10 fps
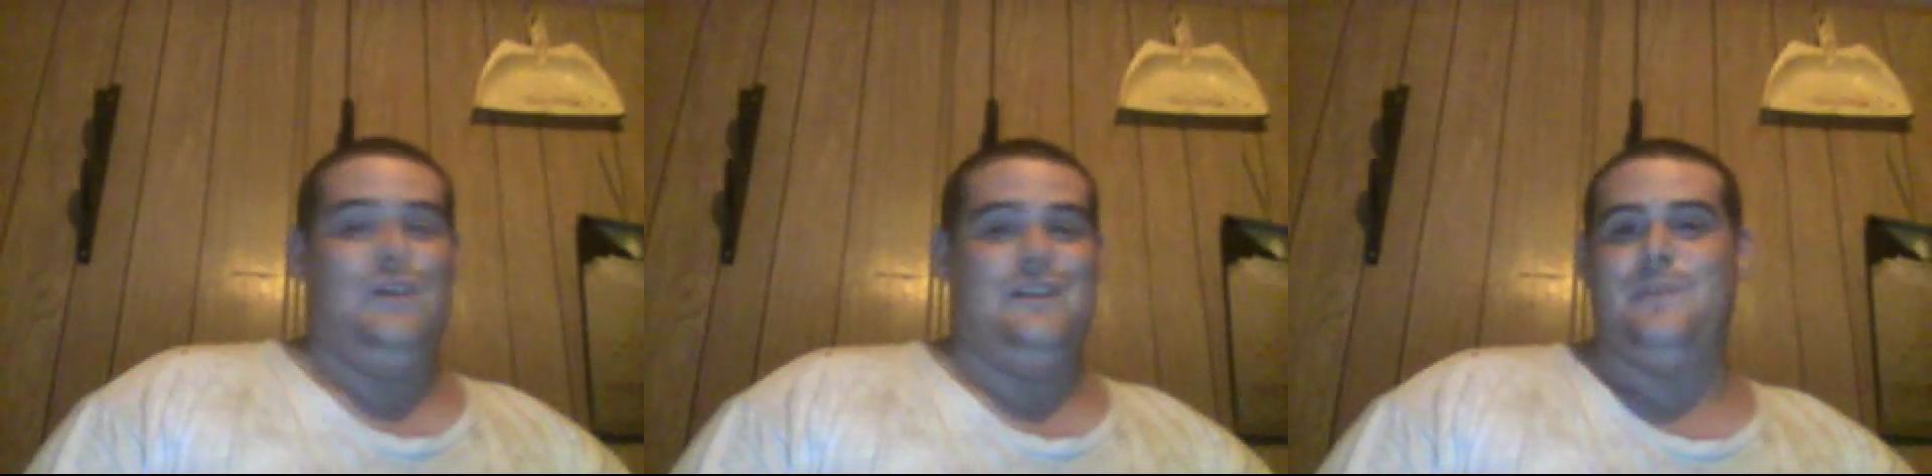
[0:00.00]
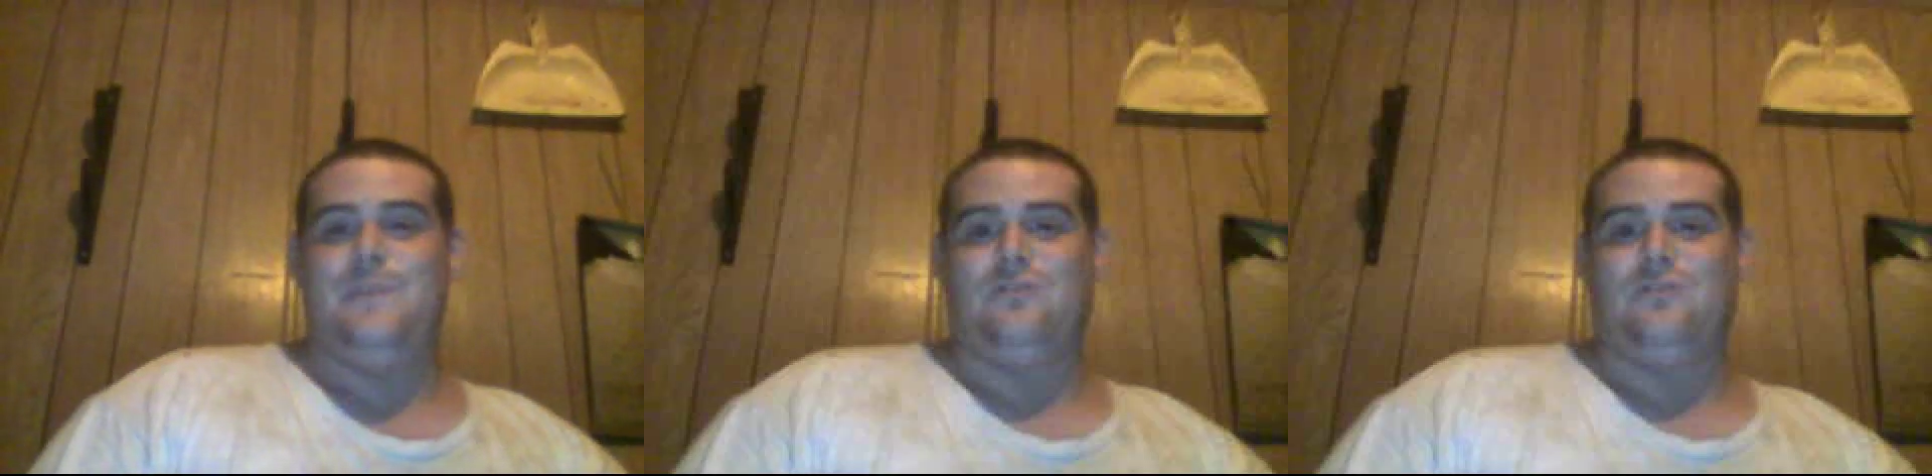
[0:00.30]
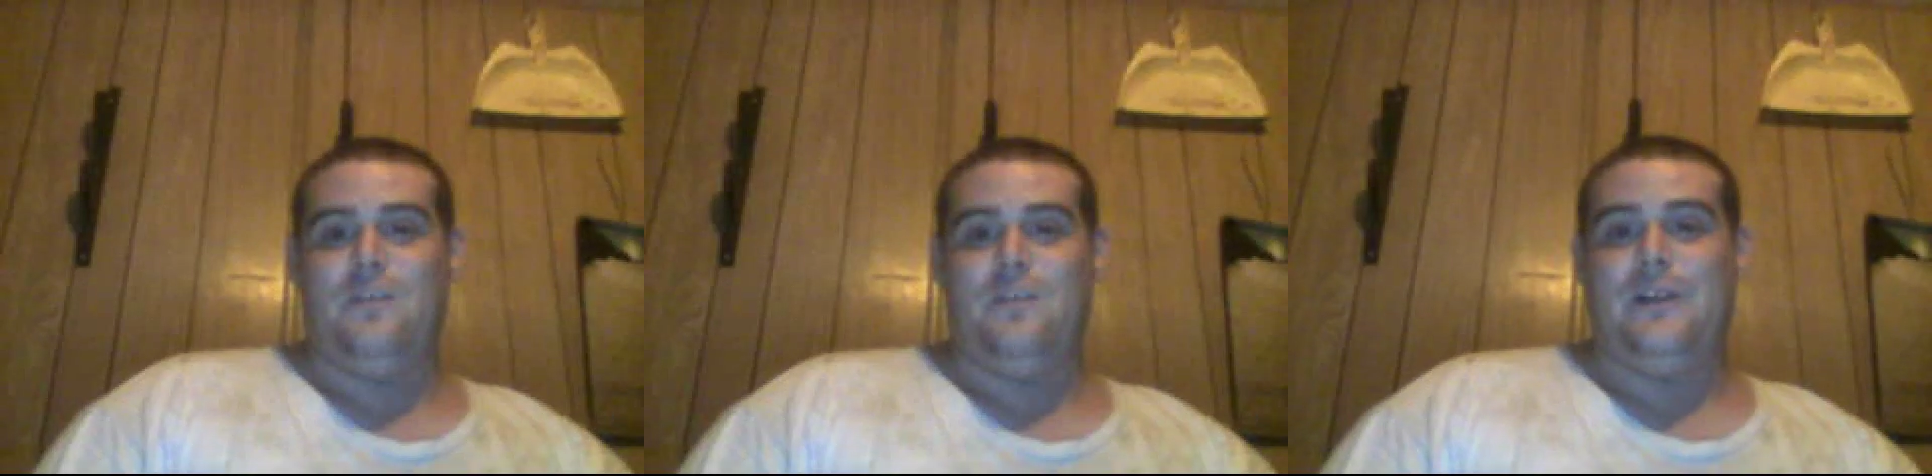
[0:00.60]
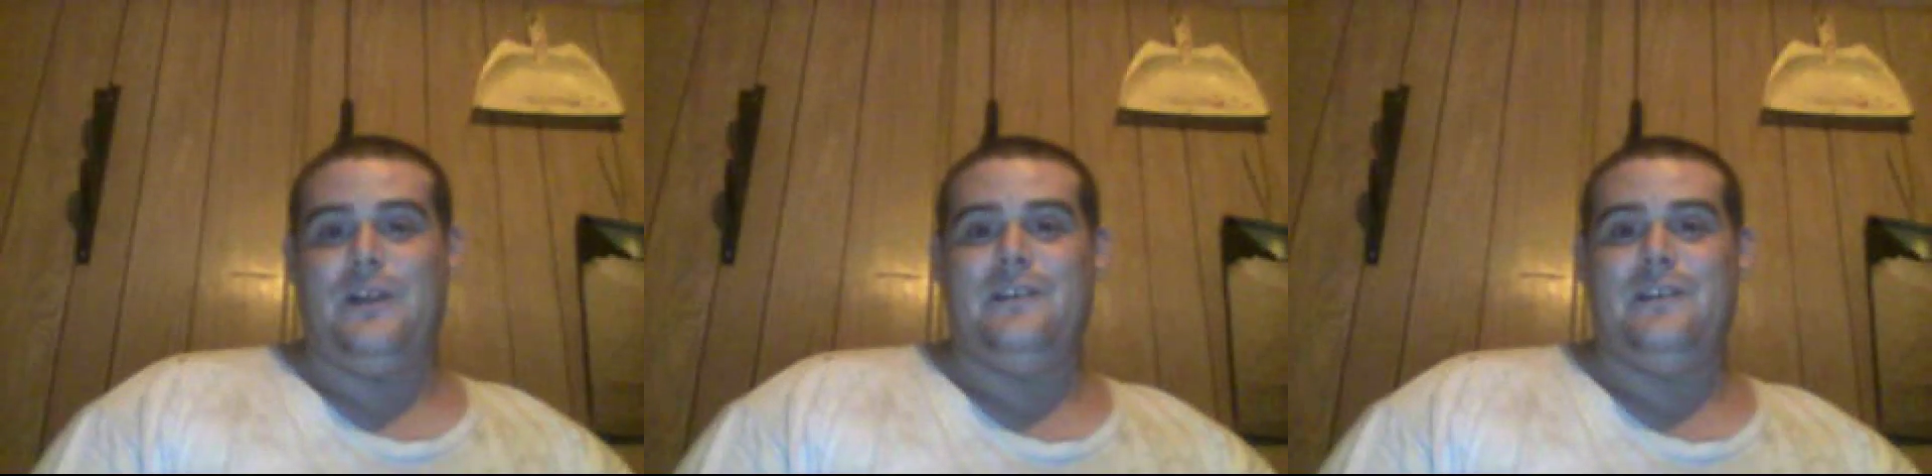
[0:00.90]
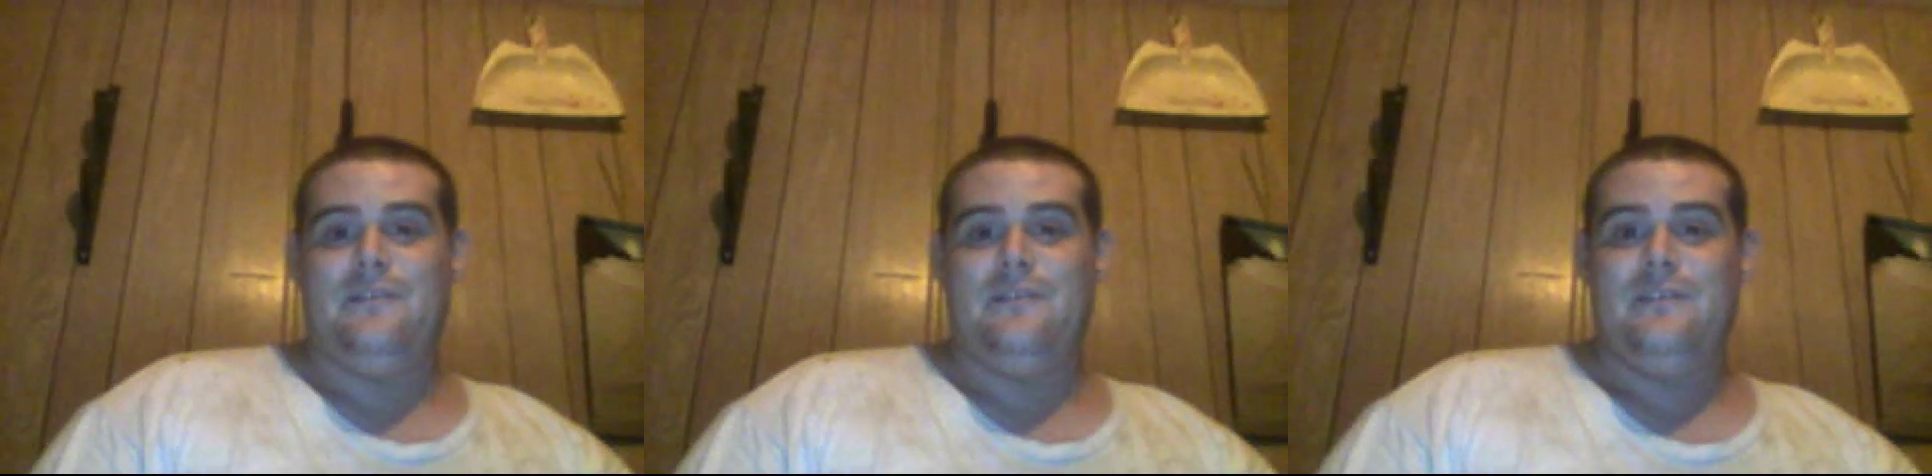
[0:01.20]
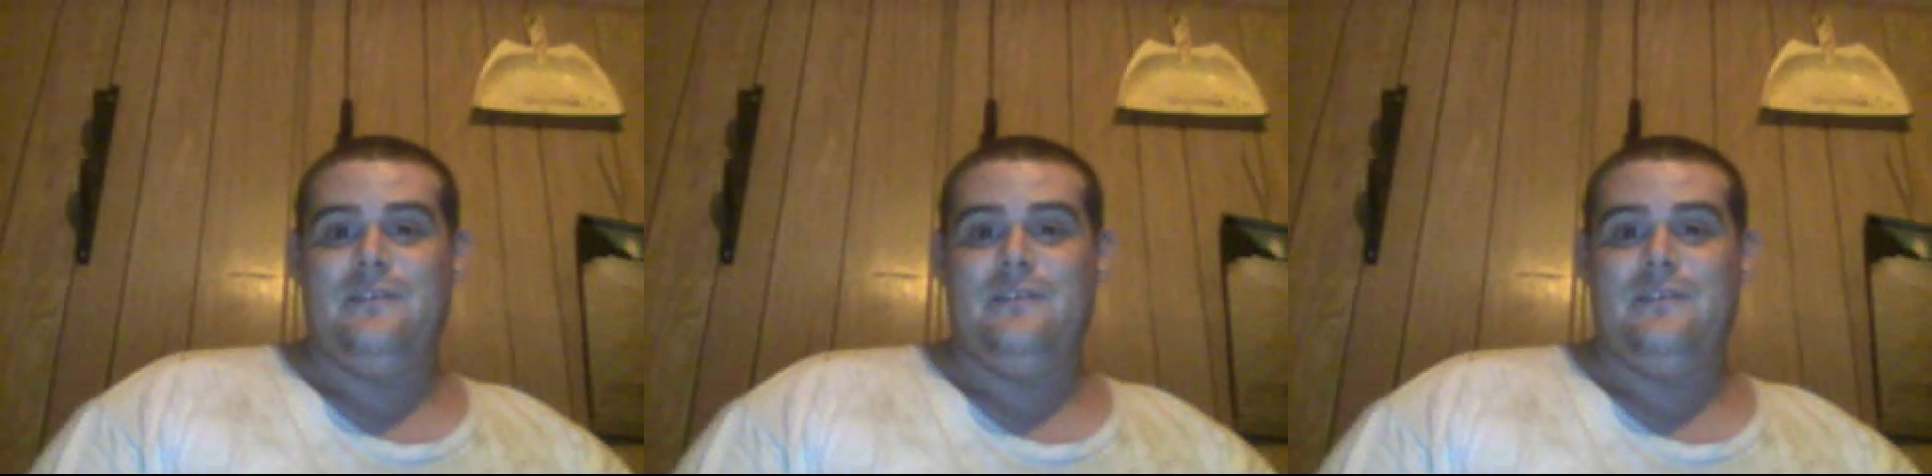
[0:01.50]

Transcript: an MP3 player